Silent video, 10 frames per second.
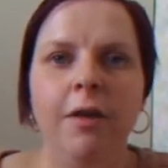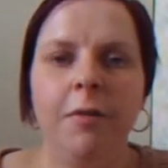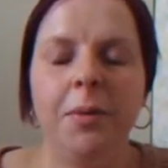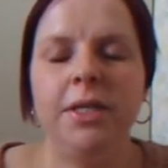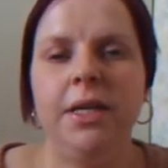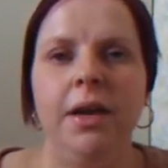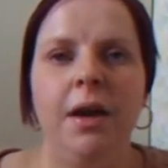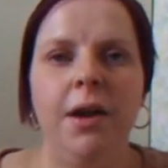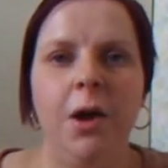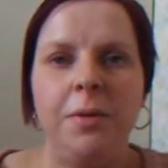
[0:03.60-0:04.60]
Hey everybody,
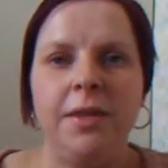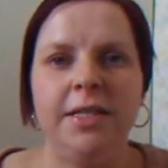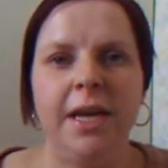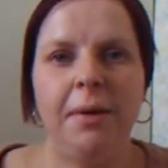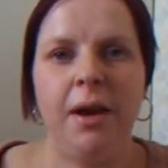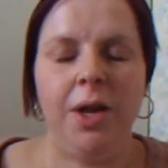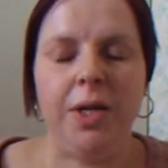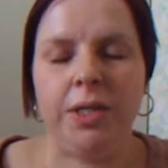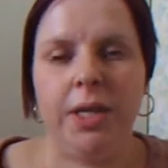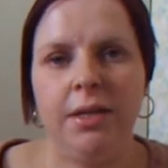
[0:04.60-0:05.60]
I know I'm in the same
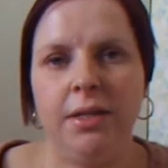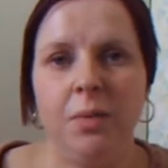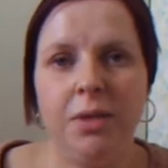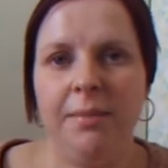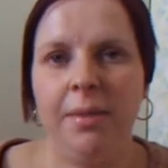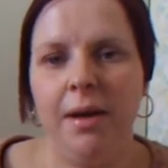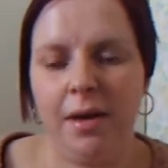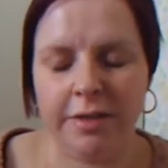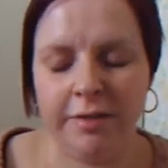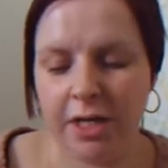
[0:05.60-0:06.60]
clothes as I was in my
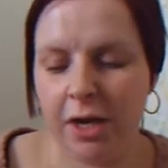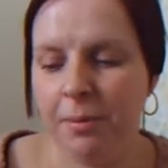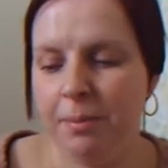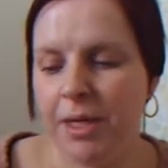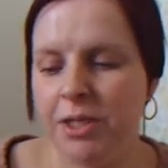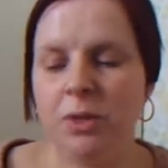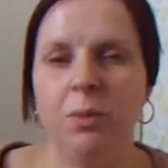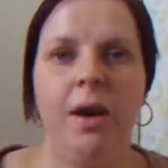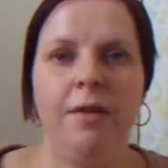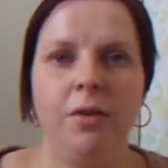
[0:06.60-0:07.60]
last video, but
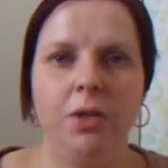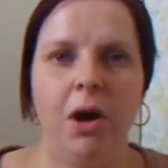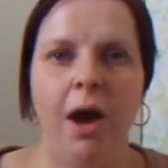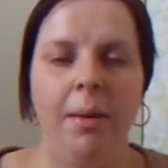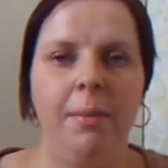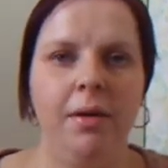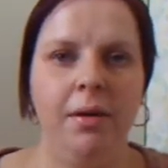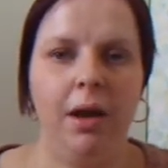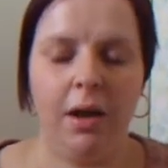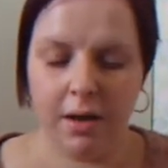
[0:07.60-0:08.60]
just while I've got time
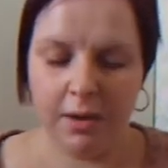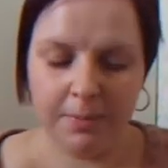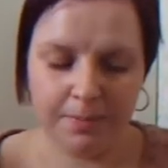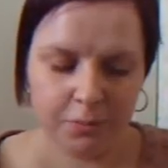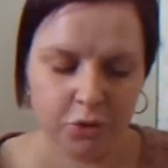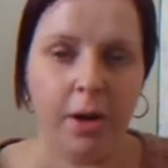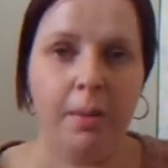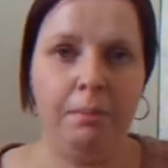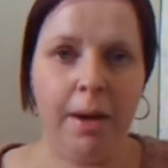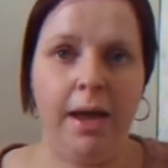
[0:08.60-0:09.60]
I'm going to try
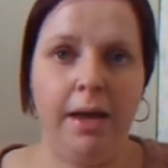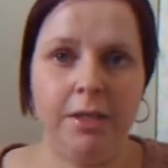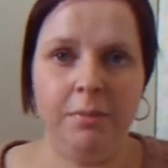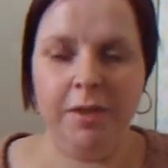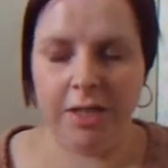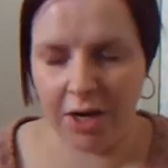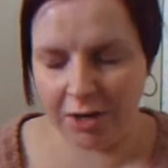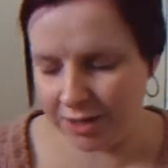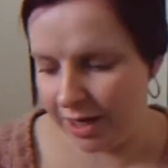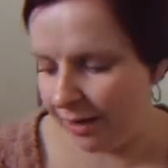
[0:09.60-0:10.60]
and bang out some
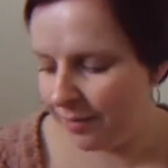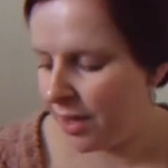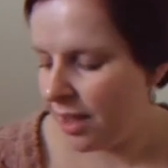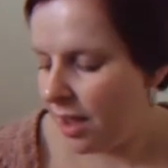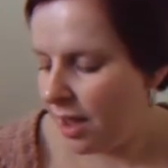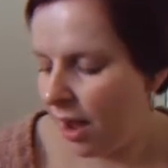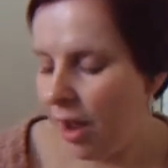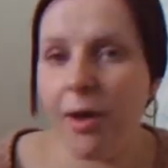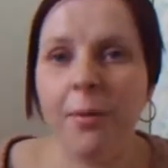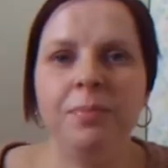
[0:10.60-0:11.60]
videos now.
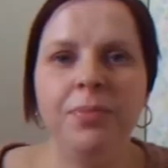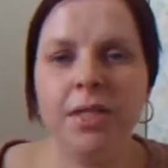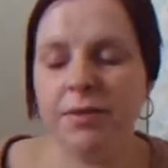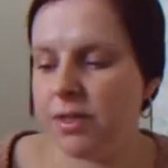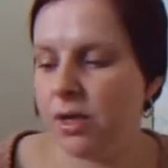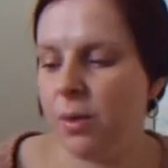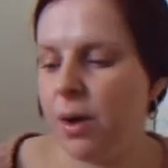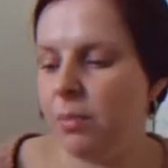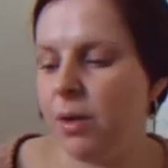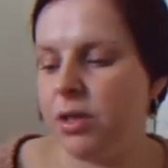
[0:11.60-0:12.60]
This video
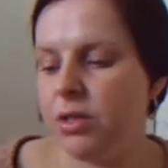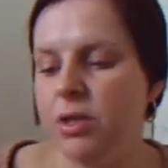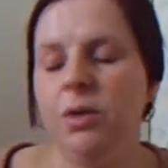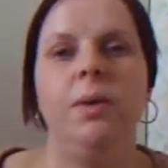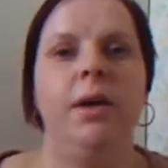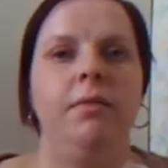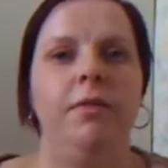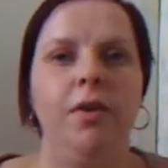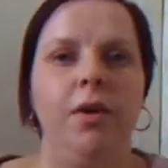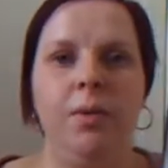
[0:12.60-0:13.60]
I'm going to do a
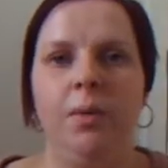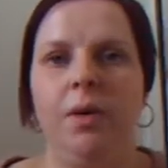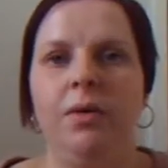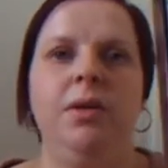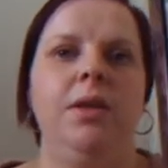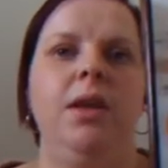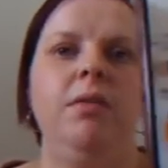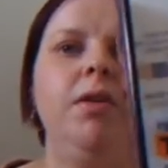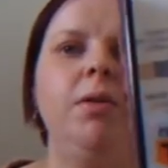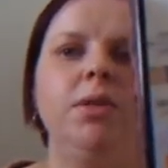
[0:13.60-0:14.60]
review on
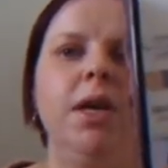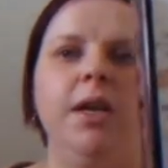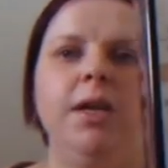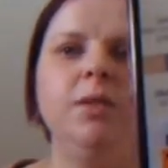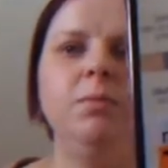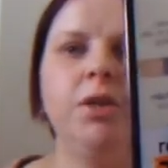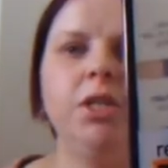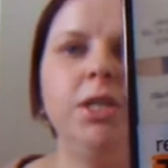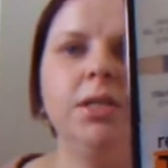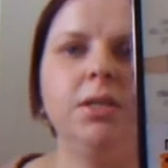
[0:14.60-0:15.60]
the Real Techniques
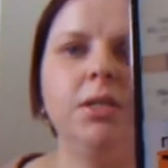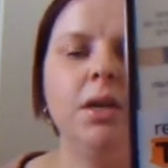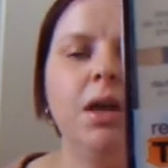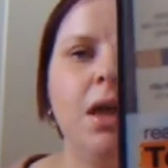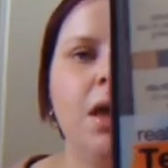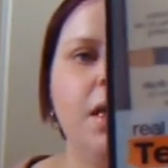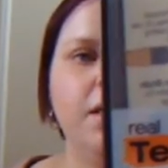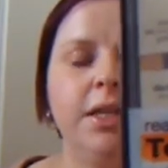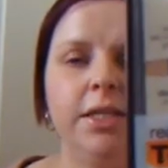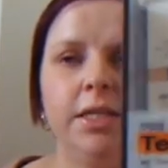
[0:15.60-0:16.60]
brushes.
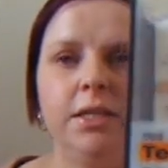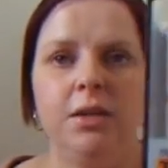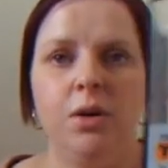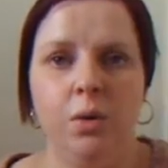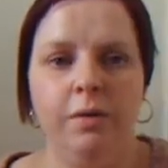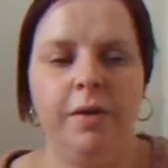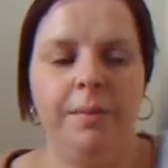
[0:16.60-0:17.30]
This isn't all of